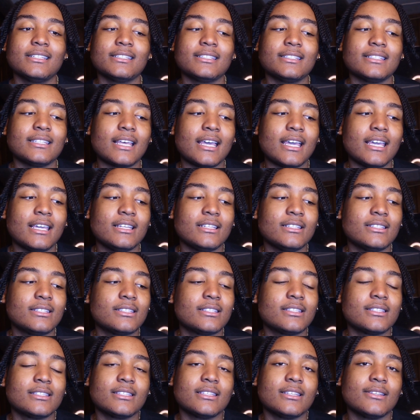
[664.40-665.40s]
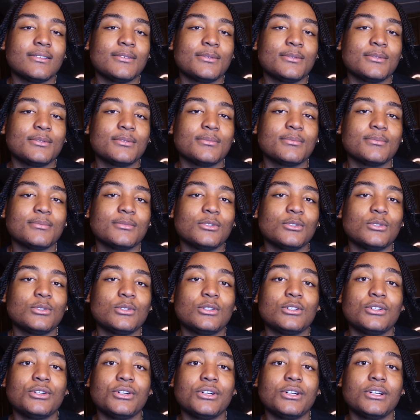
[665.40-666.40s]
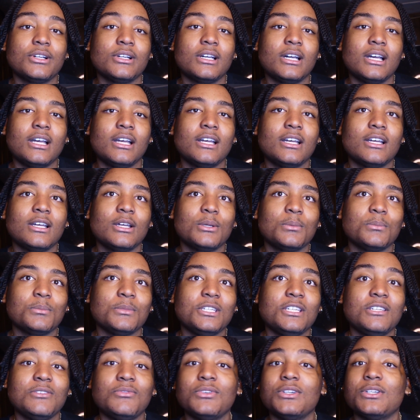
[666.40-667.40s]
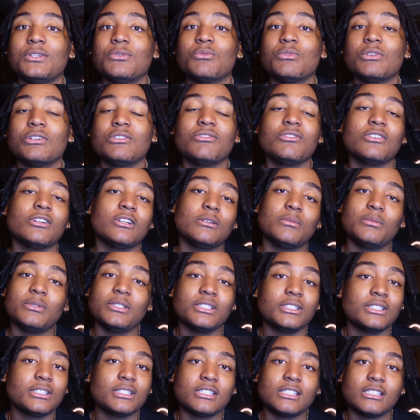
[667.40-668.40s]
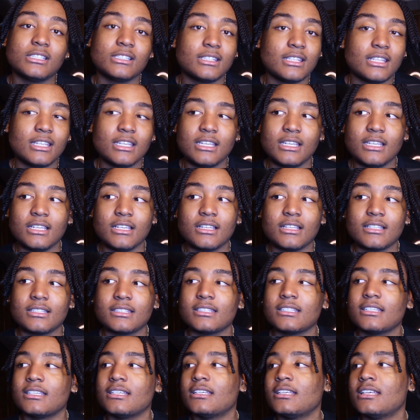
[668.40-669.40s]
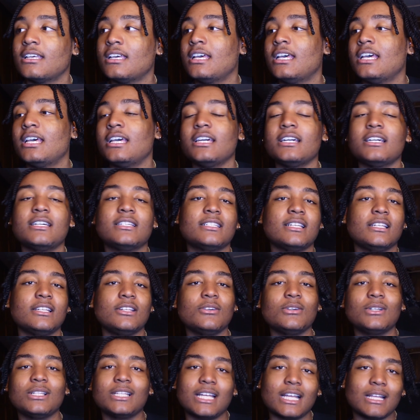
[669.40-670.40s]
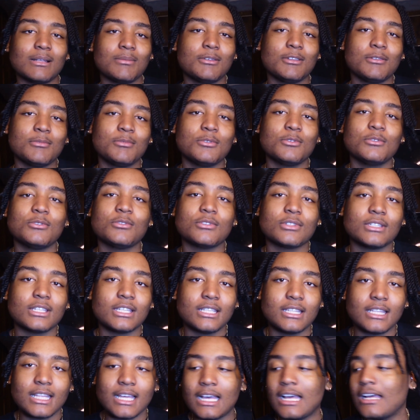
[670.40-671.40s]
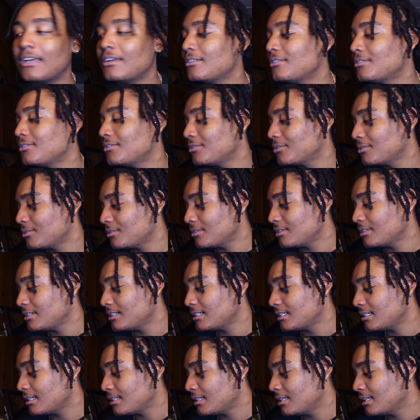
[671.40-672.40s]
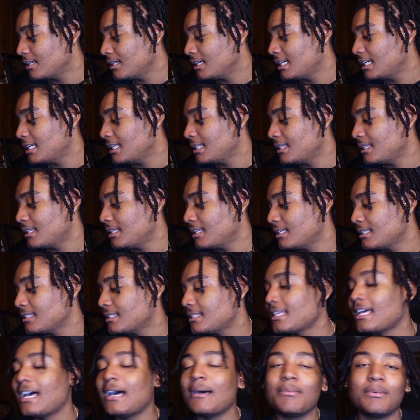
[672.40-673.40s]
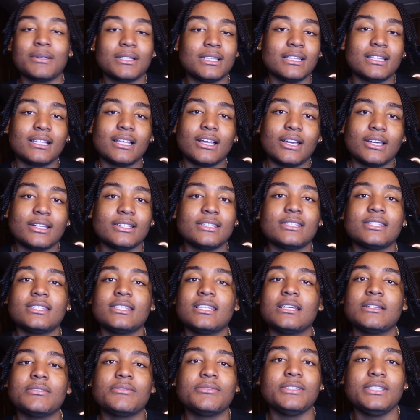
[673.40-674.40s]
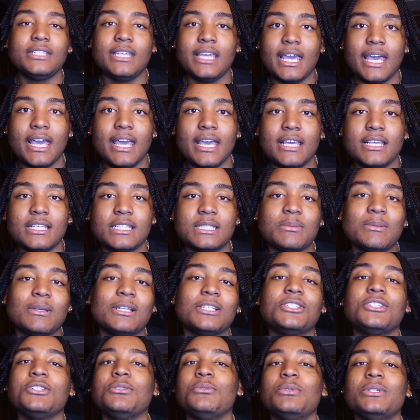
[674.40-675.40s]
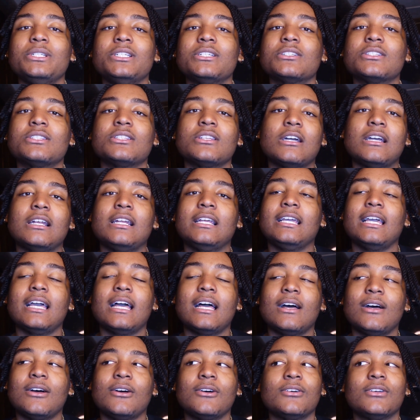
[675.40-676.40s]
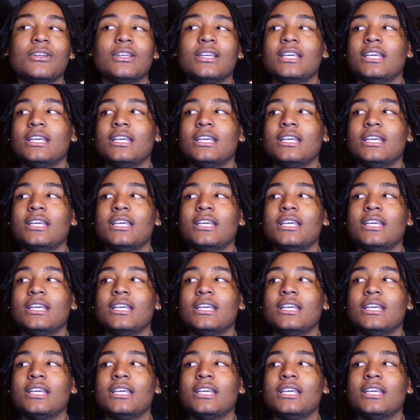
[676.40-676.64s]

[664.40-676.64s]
sites or even refurbished things, because I know a lot of people cannot afford the top of the line stuff yet, especially when you're starting out.